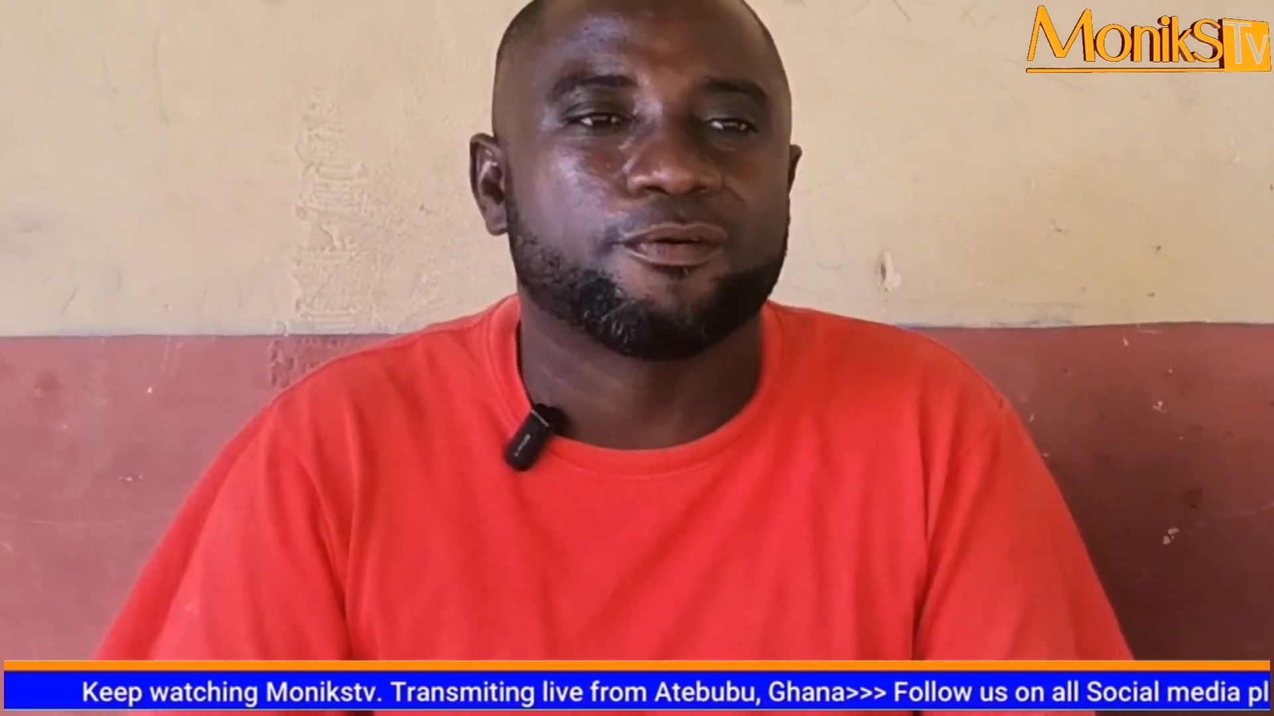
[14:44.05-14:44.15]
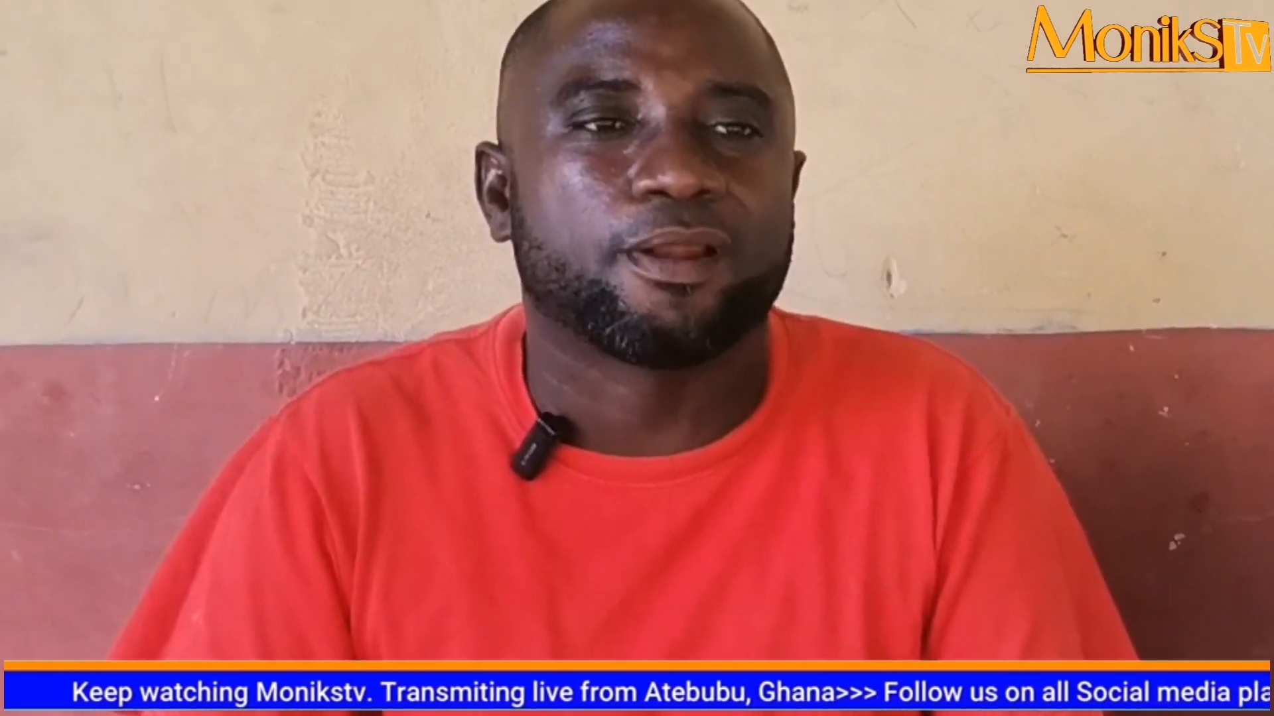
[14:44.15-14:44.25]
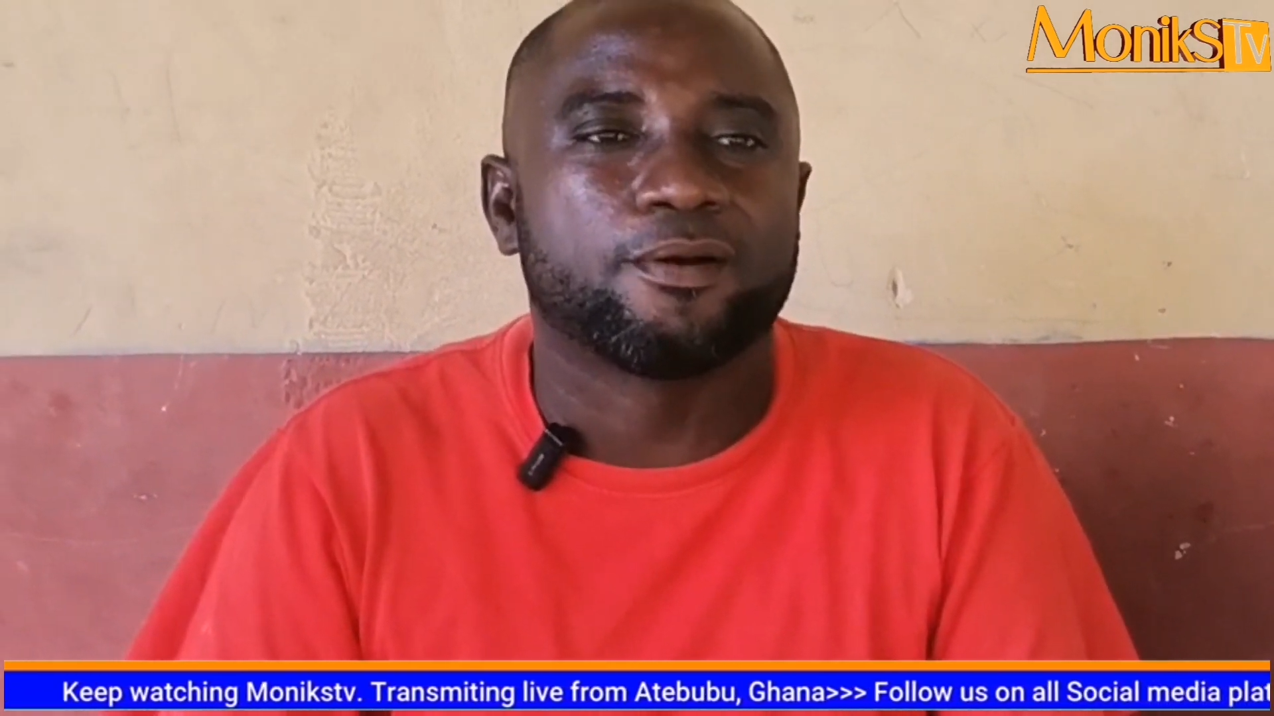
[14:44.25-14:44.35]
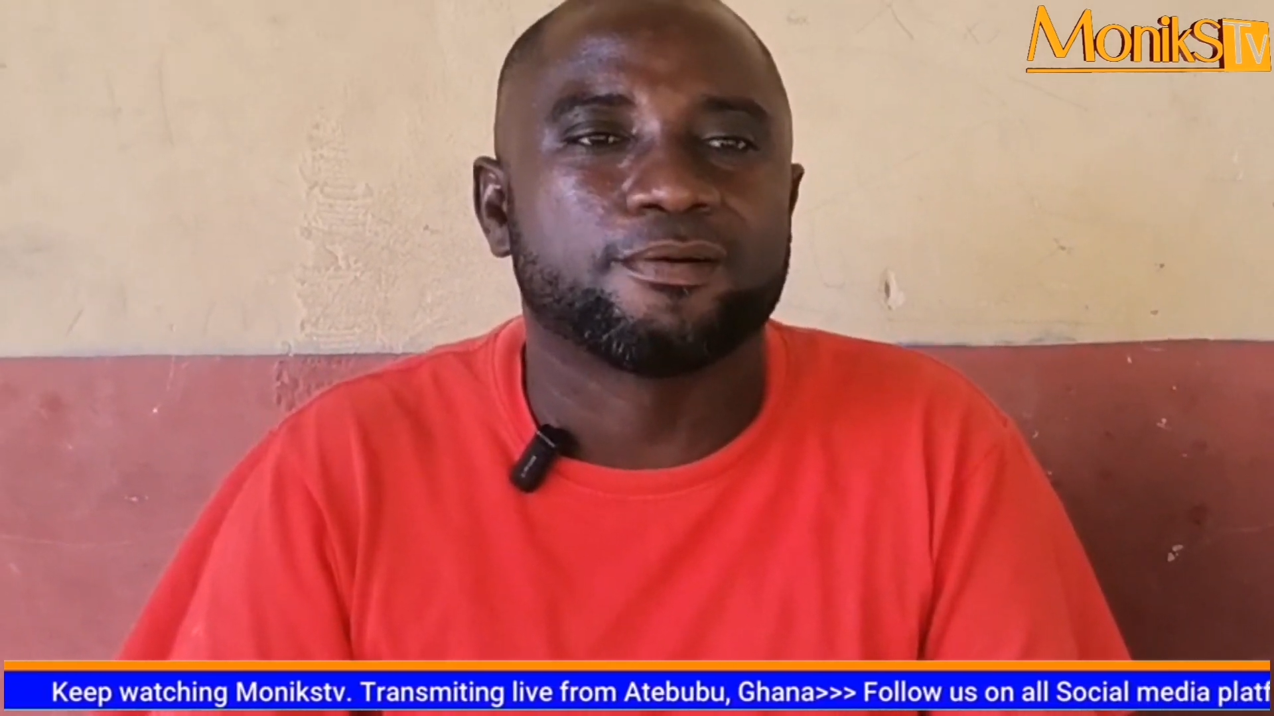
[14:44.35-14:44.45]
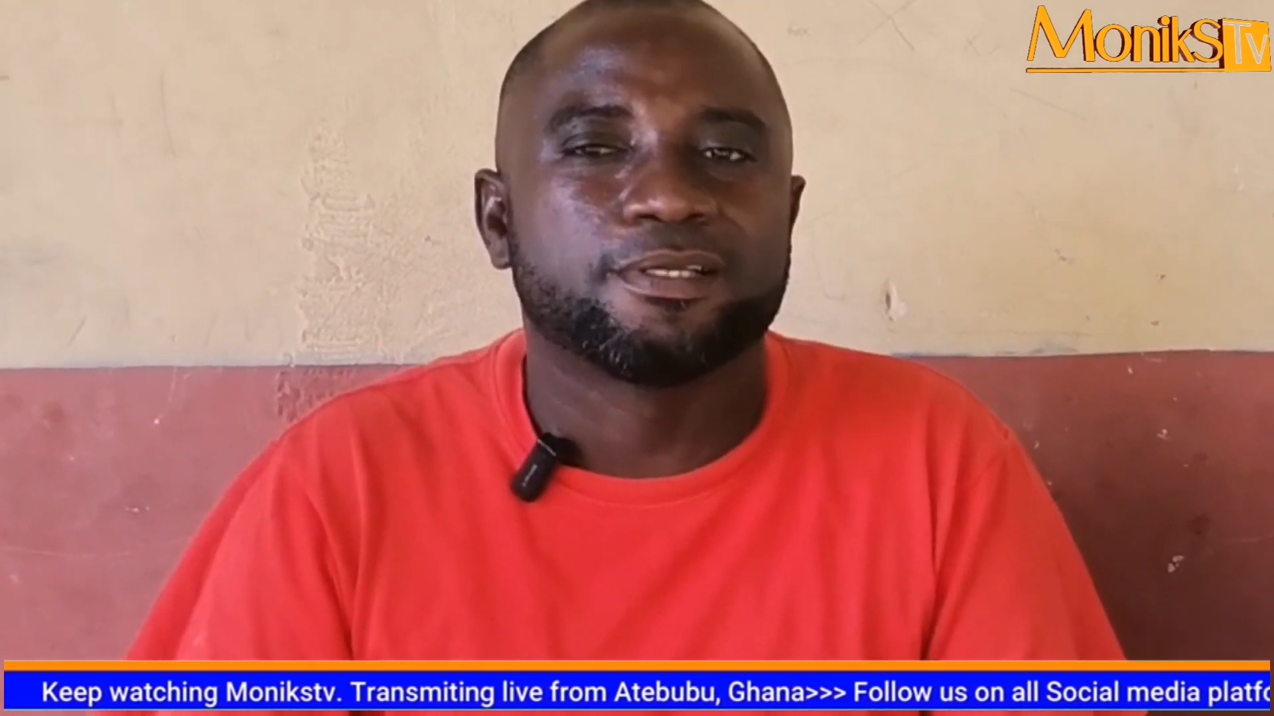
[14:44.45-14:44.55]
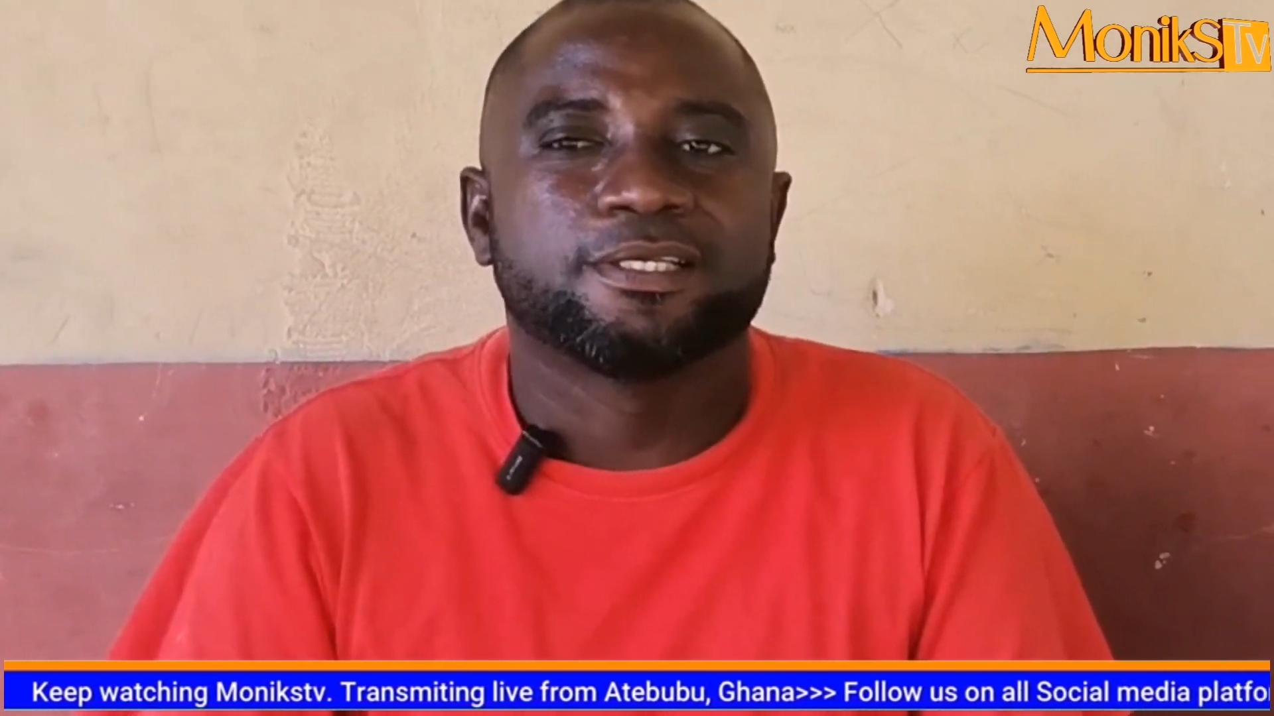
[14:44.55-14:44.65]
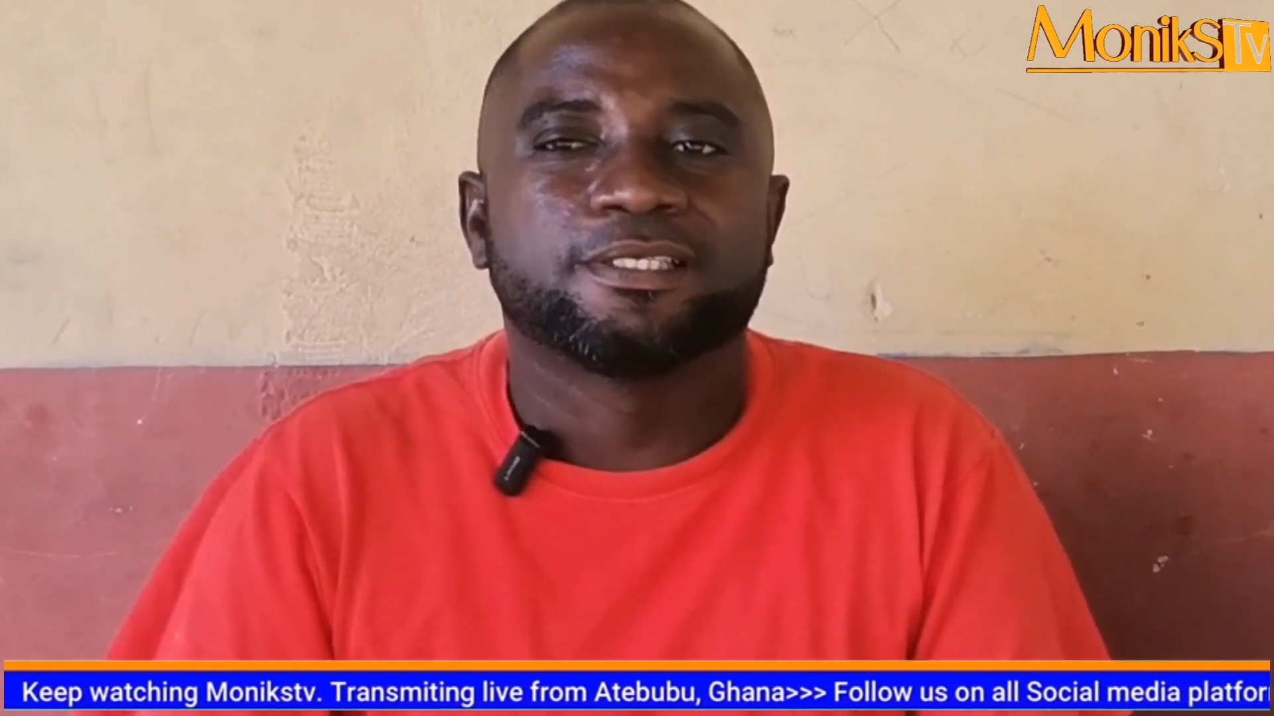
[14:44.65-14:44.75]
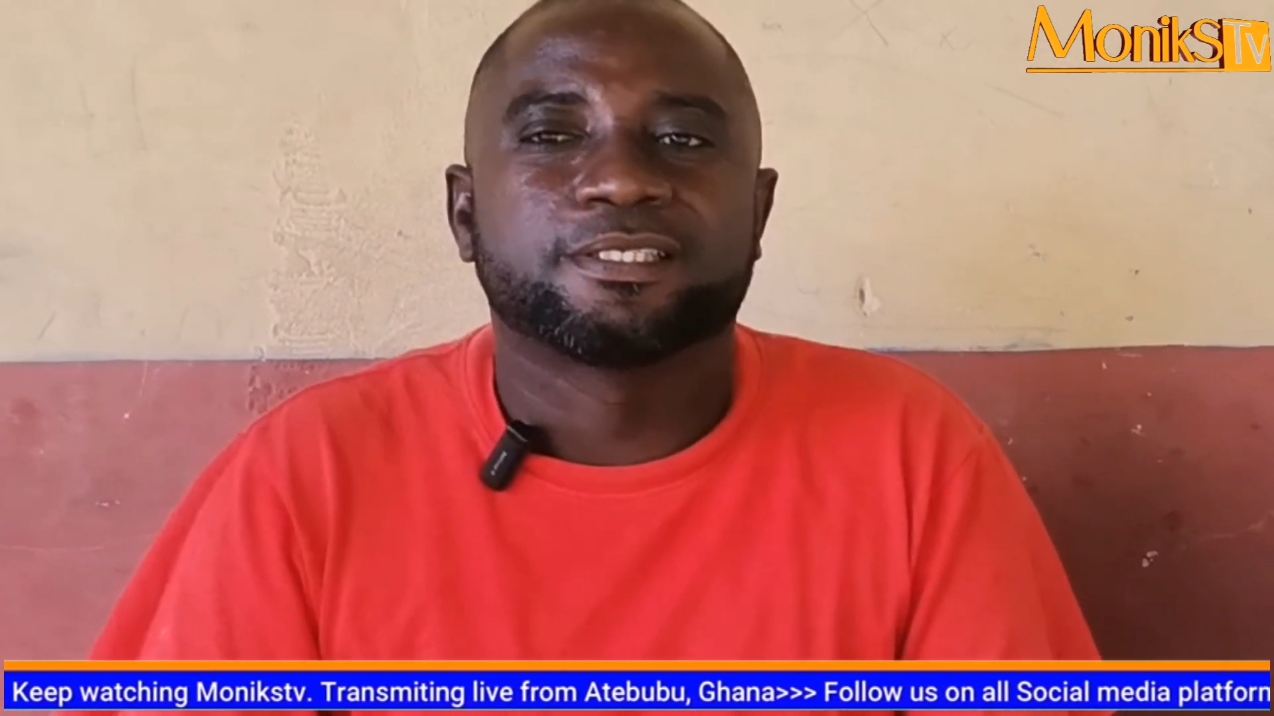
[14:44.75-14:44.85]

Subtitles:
join Palawan,